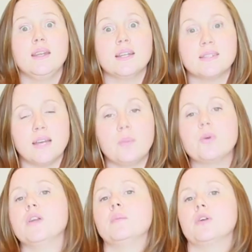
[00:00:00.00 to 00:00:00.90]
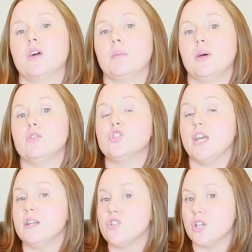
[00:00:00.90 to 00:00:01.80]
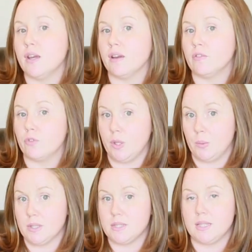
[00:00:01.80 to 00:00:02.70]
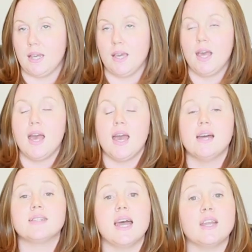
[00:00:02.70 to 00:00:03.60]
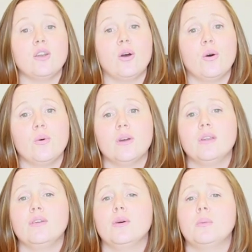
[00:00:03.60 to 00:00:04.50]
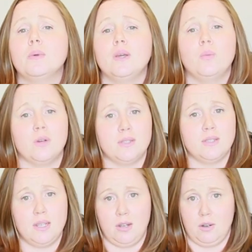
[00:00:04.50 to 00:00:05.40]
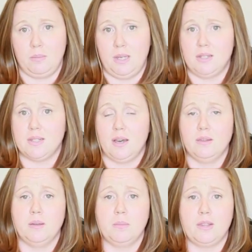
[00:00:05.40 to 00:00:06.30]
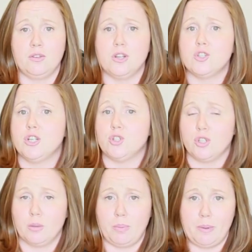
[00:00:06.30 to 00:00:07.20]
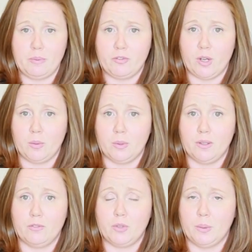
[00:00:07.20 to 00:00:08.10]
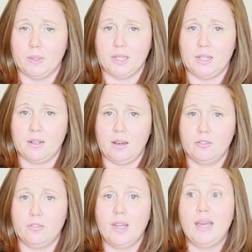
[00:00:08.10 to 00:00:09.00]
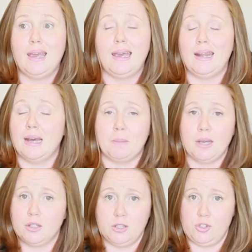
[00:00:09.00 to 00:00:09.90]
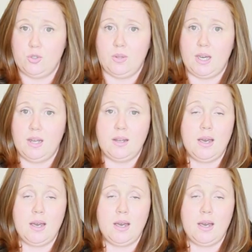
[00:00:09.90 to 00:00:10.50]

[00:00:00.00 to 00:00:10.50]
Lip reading: Next up, we're going to talk about changing frequency. And I know nobody wants to hear me tell them that they're not changing their baby frequently enough, and I'm not going to do that.